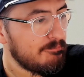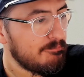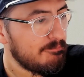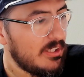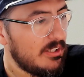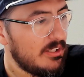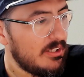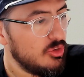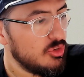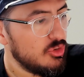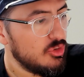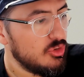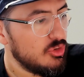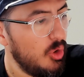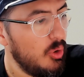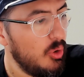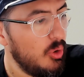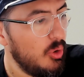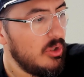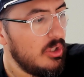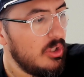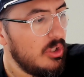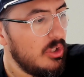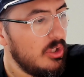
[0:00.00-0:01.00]
so
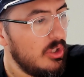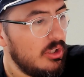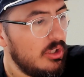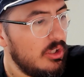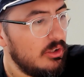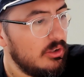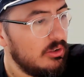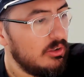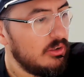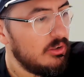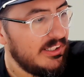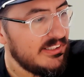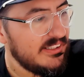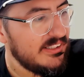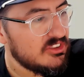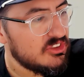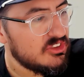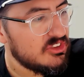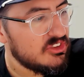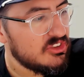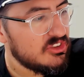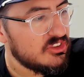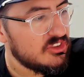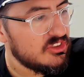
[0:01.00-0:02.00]
let's
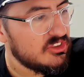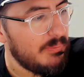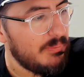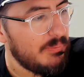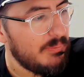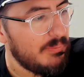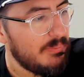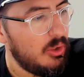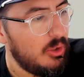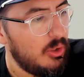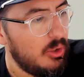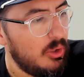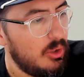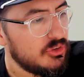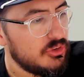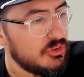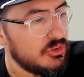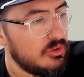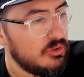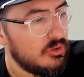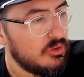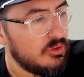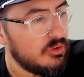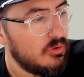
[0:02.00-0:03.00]
talk about
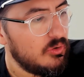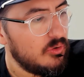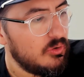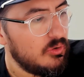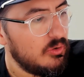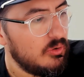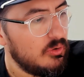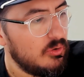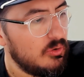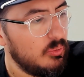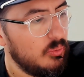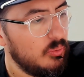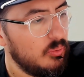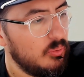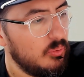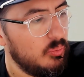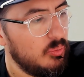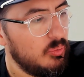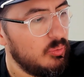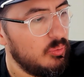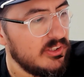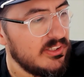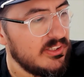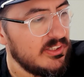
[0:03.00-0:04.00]
one of
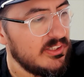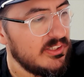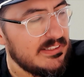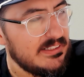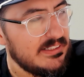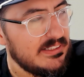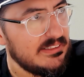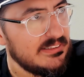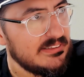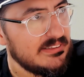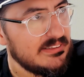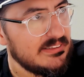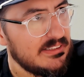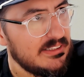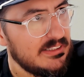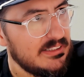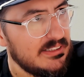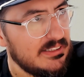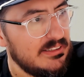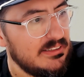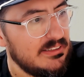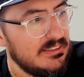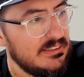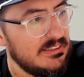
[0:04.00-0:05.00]
the things
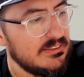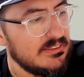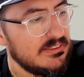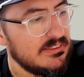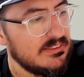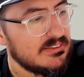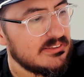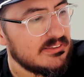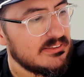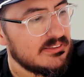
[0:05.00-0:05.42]
is,